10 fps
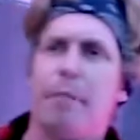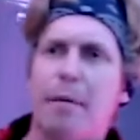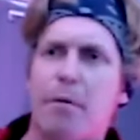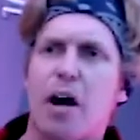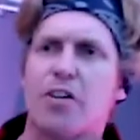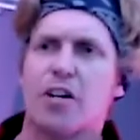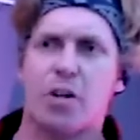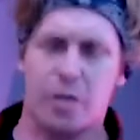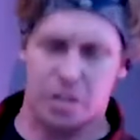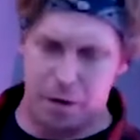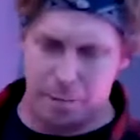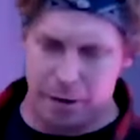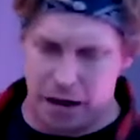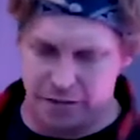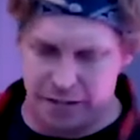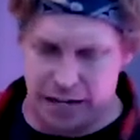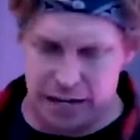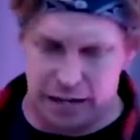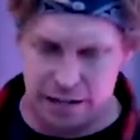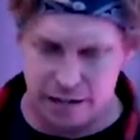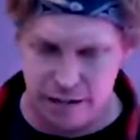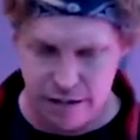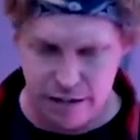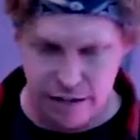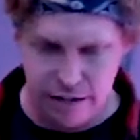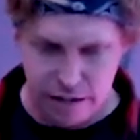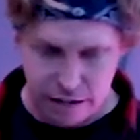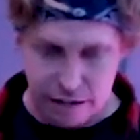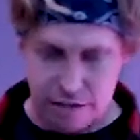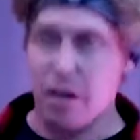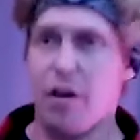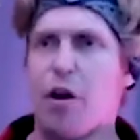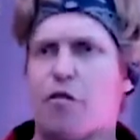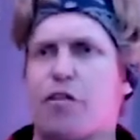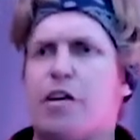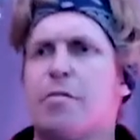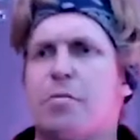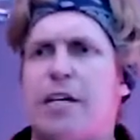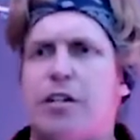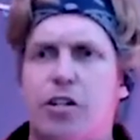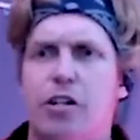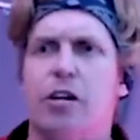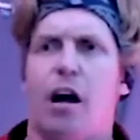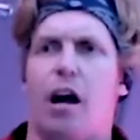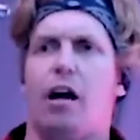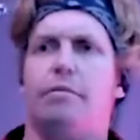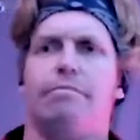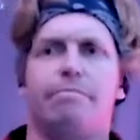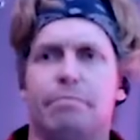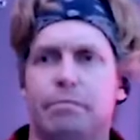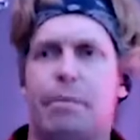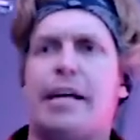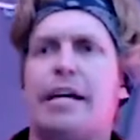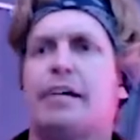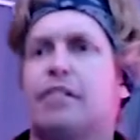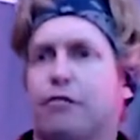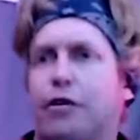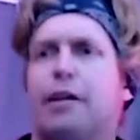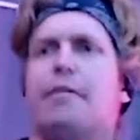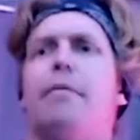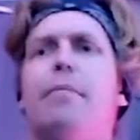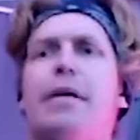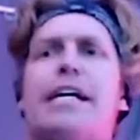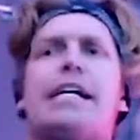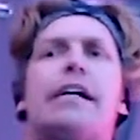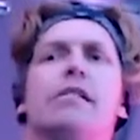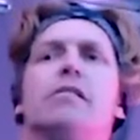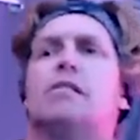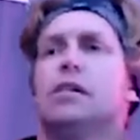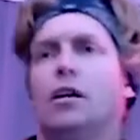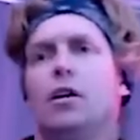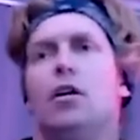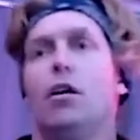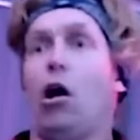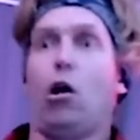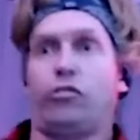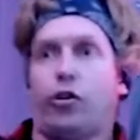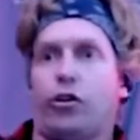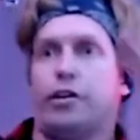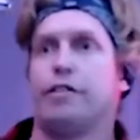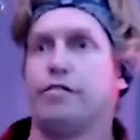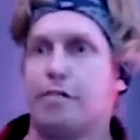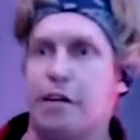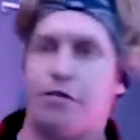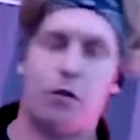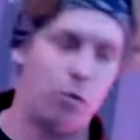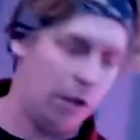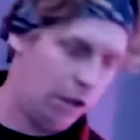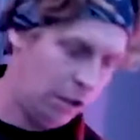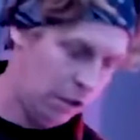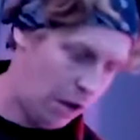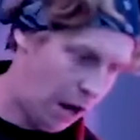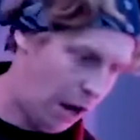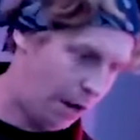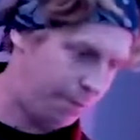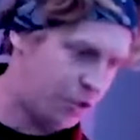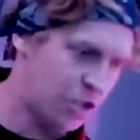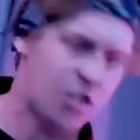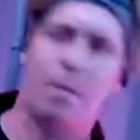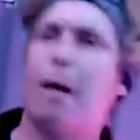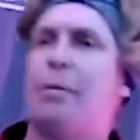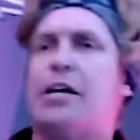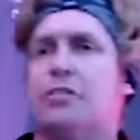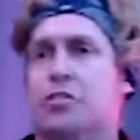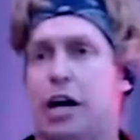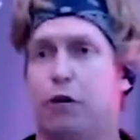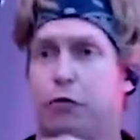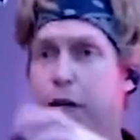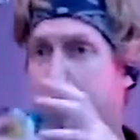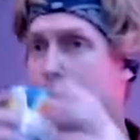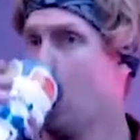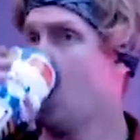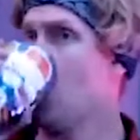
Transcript: my project's always been about uh, freedom of speech, uh, being different, being alternative, if you will. Um, just about being yourself, really.